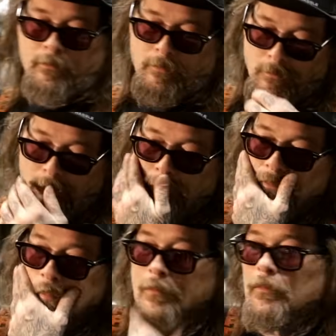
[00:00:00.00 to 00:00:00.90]
Well, Zach,
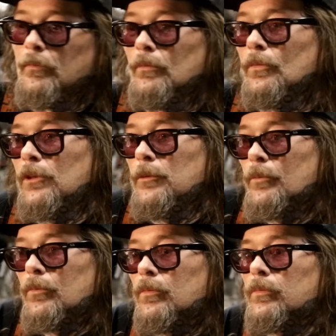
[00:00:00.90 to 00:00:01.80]
man, I really appreciate it,
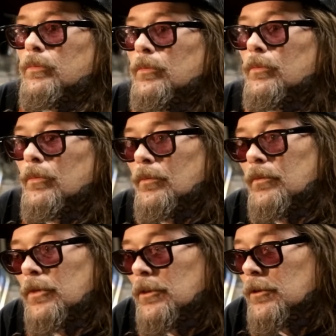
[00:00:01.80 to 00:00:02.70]
dude. And like I said,
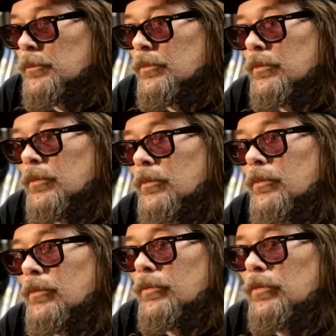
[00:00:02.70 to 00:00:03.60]
I kind of don't want it to
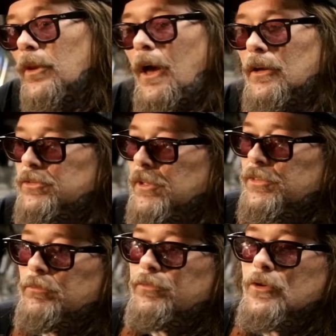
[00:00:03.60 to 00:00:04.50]
end. Nah, let's get
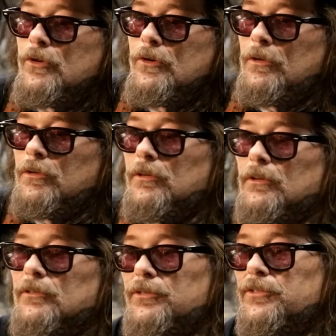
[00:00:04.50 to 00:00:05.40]
some food,
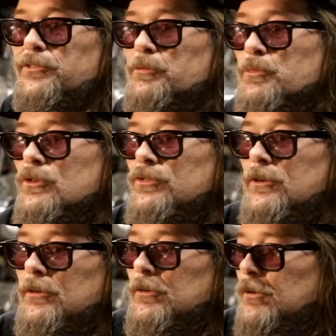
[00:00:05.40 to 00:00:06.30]
go see some
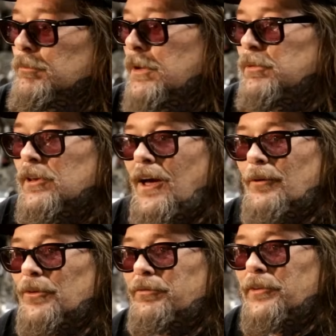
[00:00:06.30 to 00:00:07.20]
music, or maybe
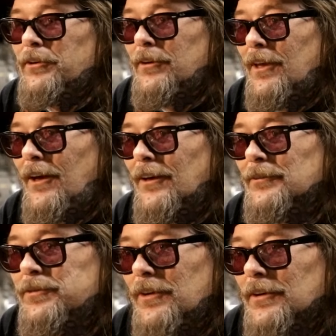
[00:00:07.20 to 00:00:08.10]
not. We'll figure it
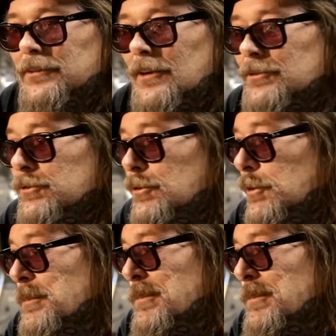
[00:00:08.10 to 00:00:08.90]
out. Fuck yeah, let's do it.